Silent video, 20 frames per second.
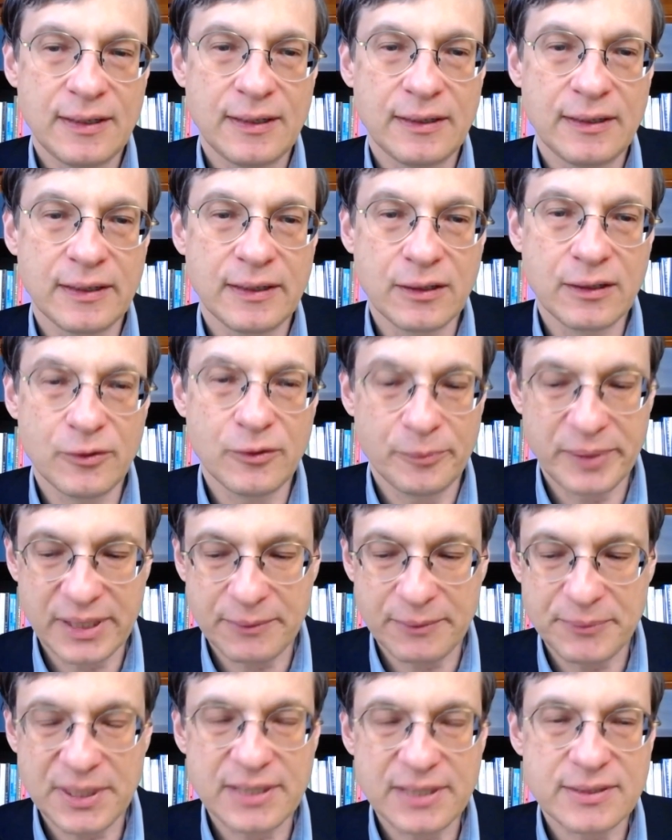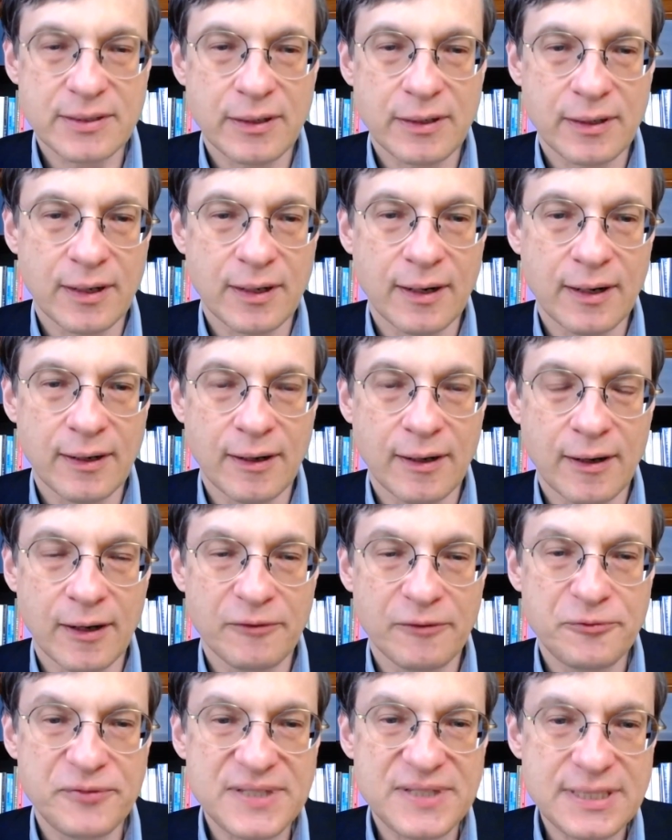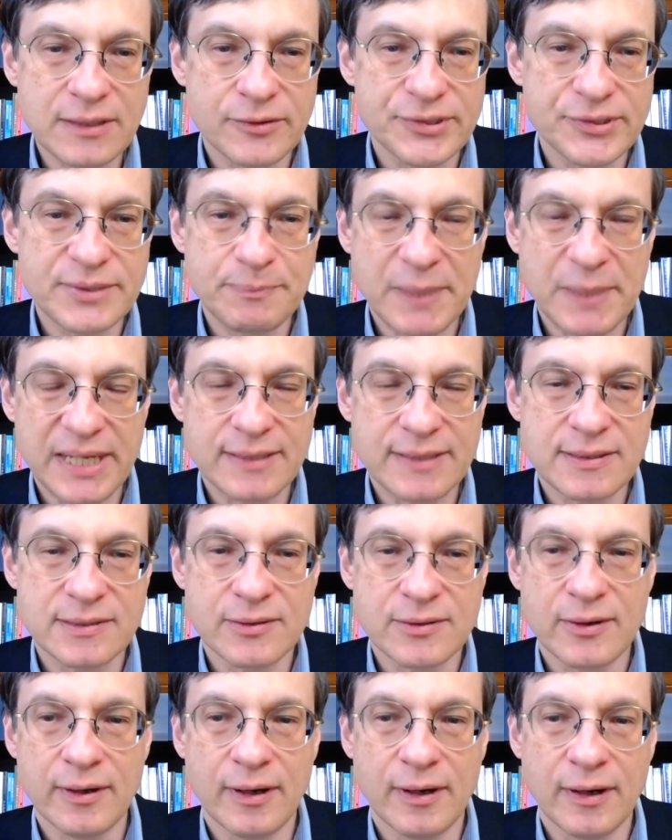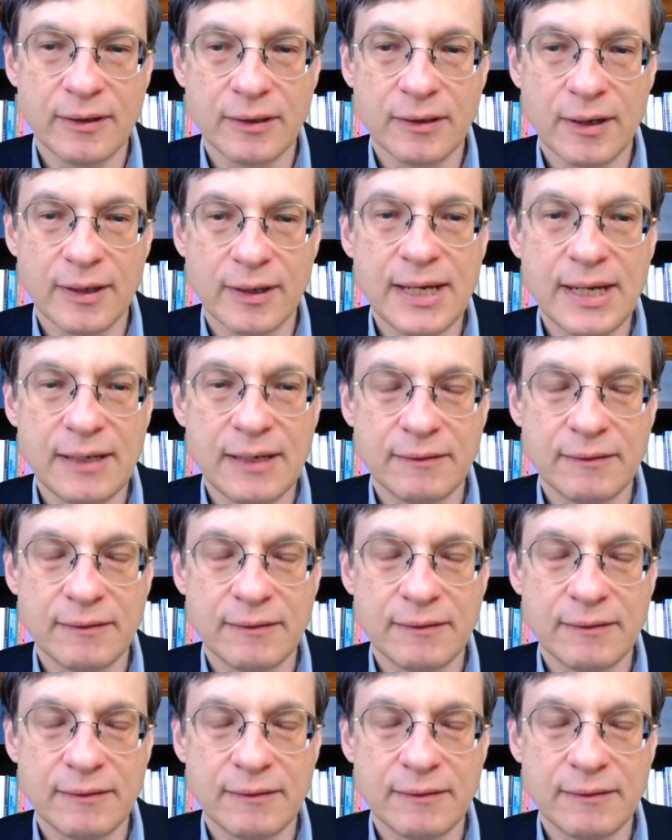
our physical spaces are